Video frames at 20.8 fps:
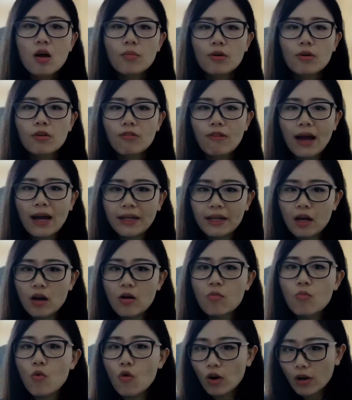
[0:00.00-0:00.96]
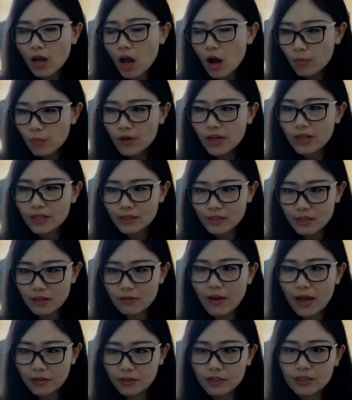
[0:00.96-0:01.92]
providing a more
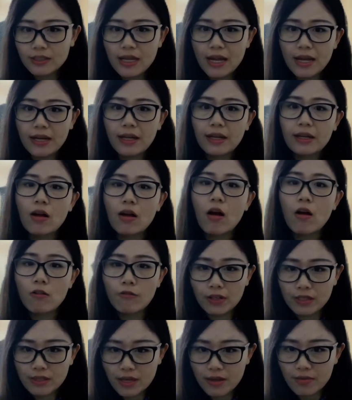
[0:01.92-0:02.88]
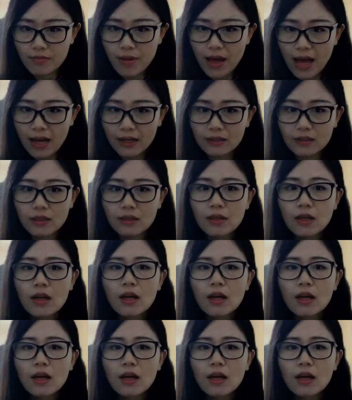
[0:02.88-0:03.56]
comprehensive understanding of its impact.